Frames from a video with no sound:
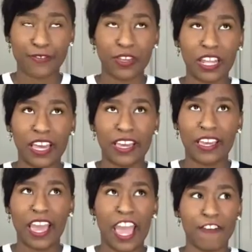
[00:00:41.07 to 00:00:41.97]
I feel
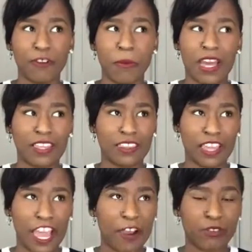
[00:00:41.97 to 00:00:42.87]
like everybody
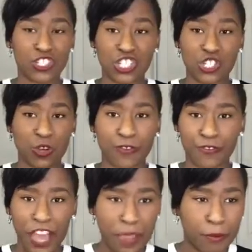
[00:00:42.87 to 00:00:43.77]
there was just so
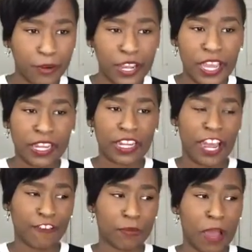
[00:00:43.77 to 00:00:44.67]
vibrant and
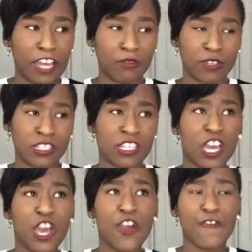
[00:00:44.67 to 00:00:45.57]
everybody was
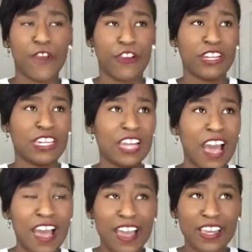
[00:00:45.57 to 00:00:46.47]
very
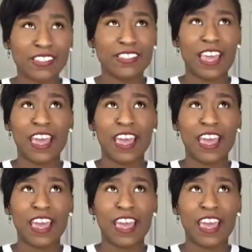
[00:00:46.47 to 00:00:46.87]
nice.